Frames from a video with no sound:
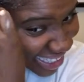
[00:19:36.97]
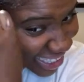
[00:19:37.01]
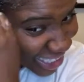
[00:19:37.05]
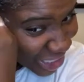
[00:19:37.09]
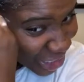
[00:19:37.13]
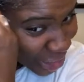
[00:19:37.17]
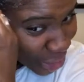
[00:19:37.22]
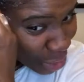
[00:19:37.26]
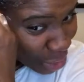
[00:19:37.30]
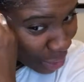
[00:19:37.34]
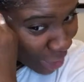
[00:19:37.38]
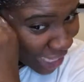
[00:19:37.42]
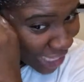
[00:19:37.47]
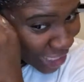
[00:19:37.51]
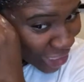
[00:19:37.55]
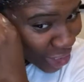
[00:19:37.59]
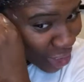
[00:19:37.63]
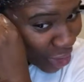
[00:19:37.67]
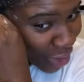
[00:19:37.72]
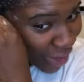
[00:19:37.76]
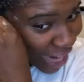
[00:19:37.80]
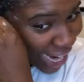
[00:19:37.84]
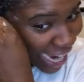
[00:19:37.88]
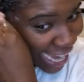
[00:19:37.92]
twist
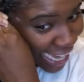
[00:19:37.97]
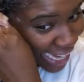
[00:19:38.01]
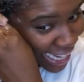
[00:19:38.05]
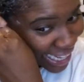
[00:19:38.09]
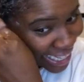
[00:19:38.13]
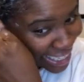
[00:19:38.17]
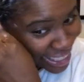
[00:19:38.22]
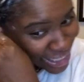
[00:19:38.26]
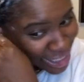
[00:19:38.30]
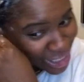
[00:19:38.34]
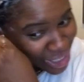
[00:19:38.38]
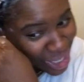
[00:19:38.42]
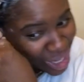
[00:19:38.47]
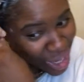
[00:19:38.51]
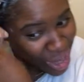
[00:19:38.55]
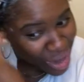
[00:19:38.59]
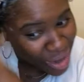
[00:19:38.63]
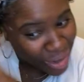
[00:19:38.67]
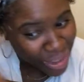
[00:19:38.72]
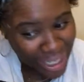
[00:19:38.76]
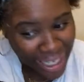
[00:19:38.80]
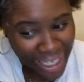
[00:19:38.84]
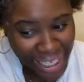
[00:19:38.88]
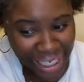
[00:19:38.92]
crack. It
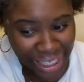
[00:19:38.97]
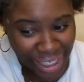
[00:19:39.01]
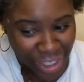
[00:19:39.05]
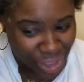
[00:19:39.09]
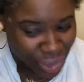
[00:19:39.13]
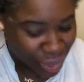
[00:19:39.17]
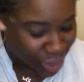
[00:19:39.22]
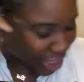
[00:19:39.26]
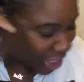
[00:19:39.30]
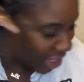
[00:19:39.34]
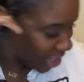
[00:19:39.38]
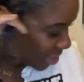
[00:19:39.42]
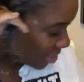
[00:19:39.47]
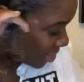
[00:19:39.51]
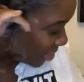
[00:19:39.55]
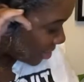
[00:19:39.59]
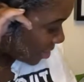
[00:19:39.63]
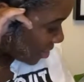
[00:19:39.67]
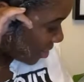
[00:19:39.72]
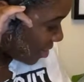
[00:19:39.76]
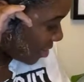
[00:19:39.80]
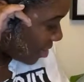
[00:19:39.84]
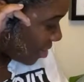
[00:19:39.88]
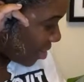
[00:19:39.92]
sure is, Trina.
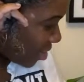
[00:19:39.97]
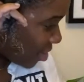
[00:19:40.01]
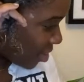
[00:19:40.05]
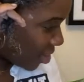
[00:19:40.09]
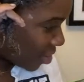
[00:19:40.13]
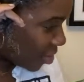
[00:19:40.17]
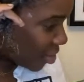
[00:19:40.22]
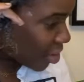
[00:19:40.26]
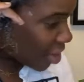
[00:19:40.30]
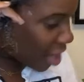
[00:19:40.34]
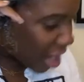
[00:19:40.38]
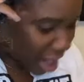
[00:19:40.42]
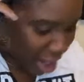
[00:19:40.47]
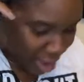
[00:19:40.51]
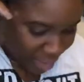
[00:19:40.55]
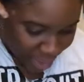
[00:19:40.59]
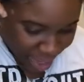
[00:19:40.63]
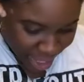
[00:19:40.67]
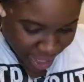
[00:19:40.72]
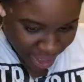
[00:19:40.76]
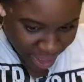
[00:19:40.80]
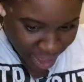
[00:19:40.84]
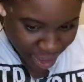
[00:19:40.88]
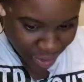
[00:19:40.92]
You
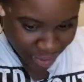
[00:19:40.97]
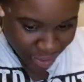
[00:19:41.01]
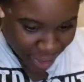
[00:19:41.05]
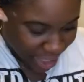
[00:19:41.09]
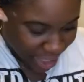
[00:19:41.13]
already know what